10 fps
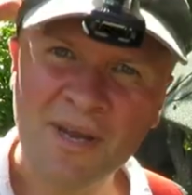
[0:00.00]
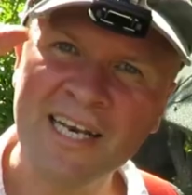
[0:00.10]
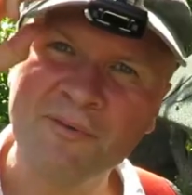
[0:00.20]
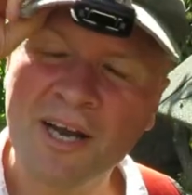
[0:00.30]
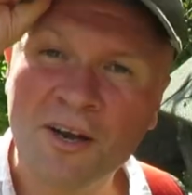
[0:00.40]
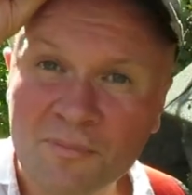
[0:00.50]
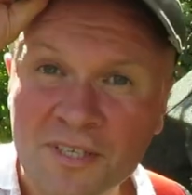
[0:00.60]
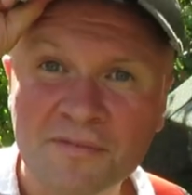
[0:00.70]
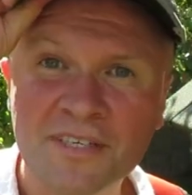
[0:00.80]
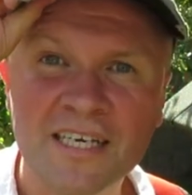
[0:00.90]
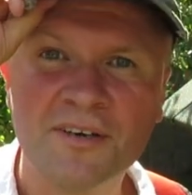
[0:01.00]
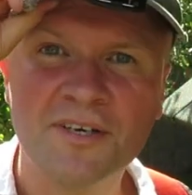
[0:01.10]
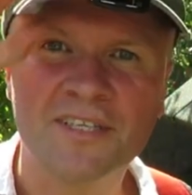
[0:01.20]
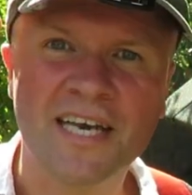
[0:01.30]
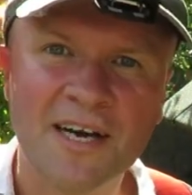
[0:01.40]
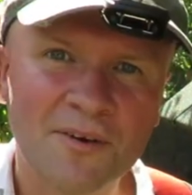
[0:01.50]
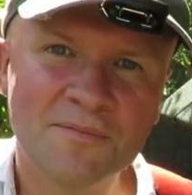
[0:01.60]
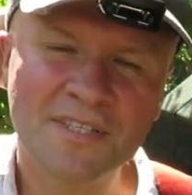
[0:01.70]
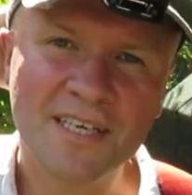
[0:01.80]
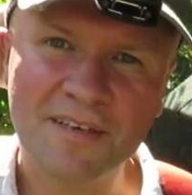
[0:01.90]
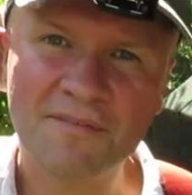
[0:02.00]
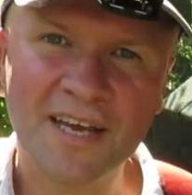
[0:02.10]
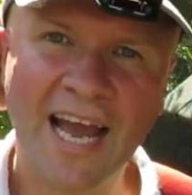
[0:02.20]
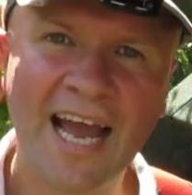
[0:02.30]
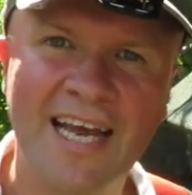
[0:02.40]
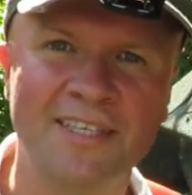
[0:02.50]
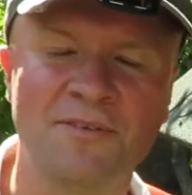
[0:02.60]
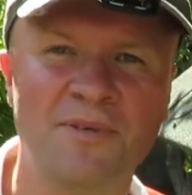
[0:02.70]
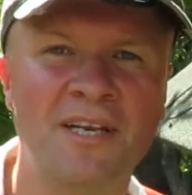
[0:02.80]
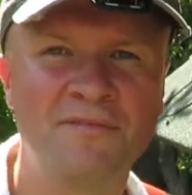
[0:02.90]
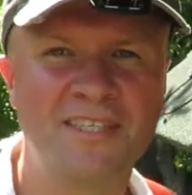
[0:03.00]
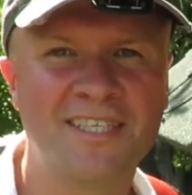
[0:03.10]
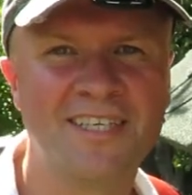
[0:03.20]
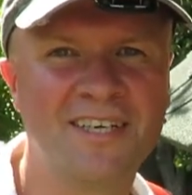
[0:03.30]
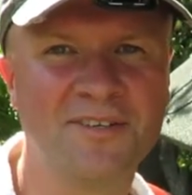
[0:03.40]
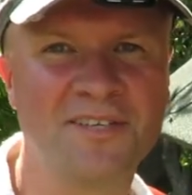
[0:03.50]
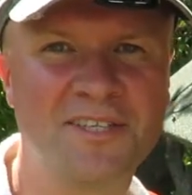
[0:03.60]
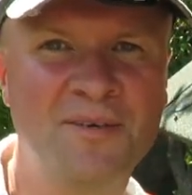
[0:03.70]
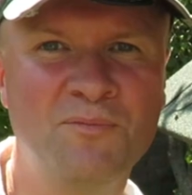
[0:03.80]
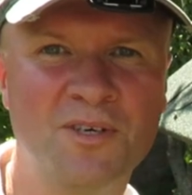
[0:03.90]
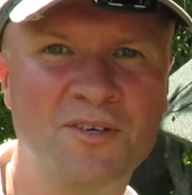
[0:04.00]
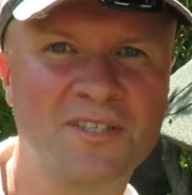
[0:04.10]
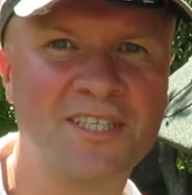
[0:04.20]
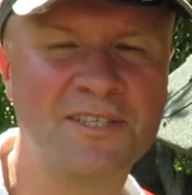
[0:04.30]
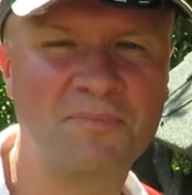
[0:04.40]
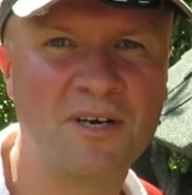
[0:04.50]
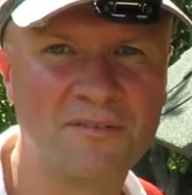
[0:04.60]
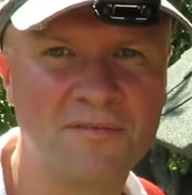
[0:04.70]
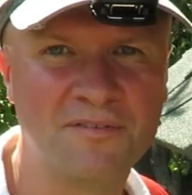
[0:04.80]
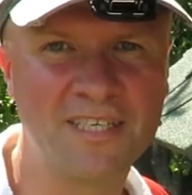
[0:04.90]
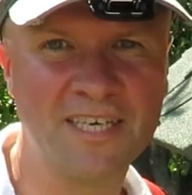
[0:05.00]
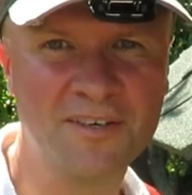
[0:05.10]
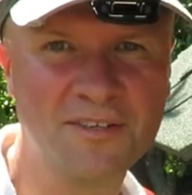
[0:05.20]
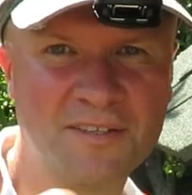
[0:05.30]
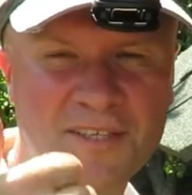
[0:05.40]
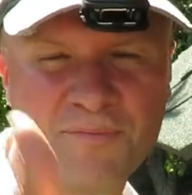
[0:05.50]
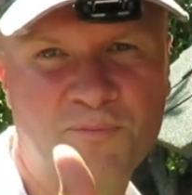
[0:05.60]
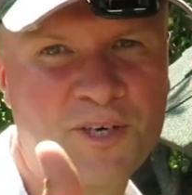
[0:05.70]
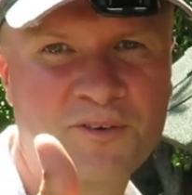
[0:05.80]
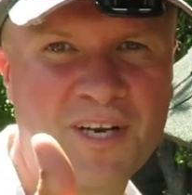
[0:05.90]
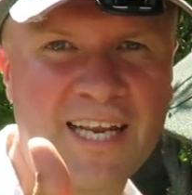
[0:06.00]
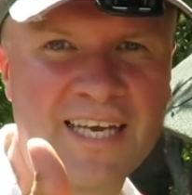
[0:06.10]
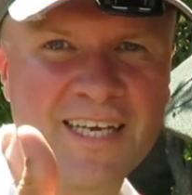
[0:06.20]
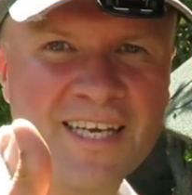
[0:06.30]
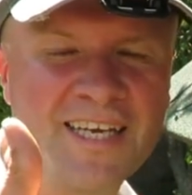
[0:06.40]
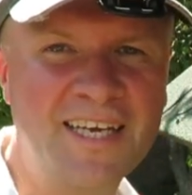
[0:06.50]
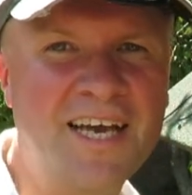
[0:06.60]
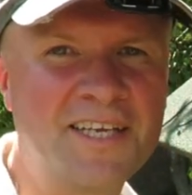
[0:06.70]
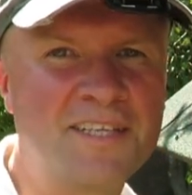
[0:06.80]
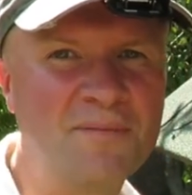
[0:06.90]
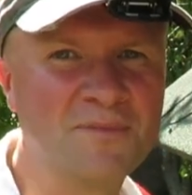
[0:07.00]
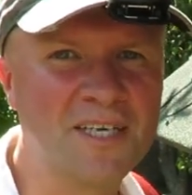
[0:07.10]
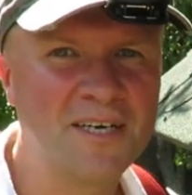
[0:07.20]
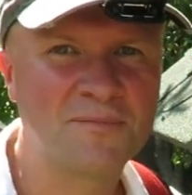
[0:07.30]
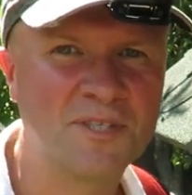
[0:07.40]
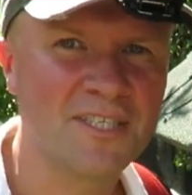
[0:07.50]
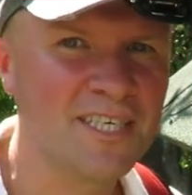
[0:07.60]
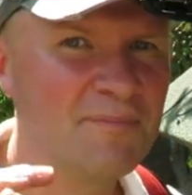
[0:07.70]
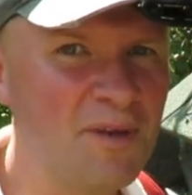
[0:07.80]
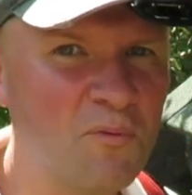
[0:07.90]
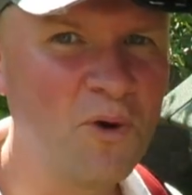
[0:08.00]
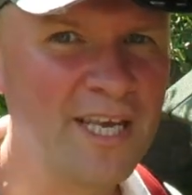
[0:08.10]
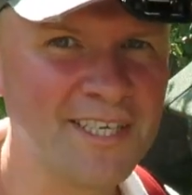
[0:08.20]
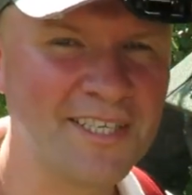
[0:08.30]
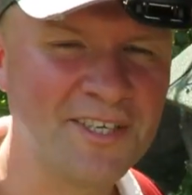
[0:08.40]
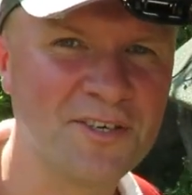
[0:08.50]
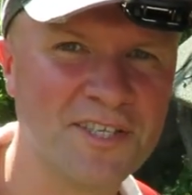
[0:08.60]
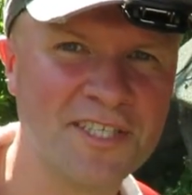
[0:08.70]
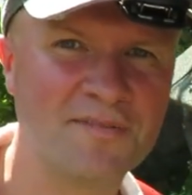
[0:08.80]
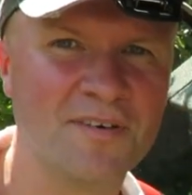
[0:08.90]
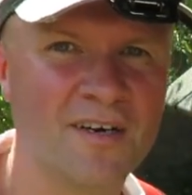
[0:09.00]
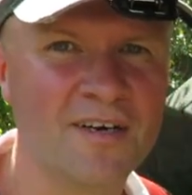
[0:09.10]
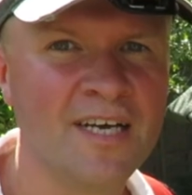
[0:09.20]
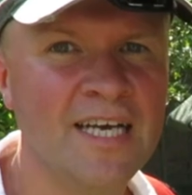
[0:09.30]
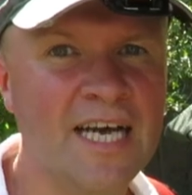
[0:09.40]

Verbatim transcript: But anyway, I hope this video has helped. If it has, it'd be lovely to know that someone got to this part of the video. So why not click a thumbs up just to give me a wink that you got this far.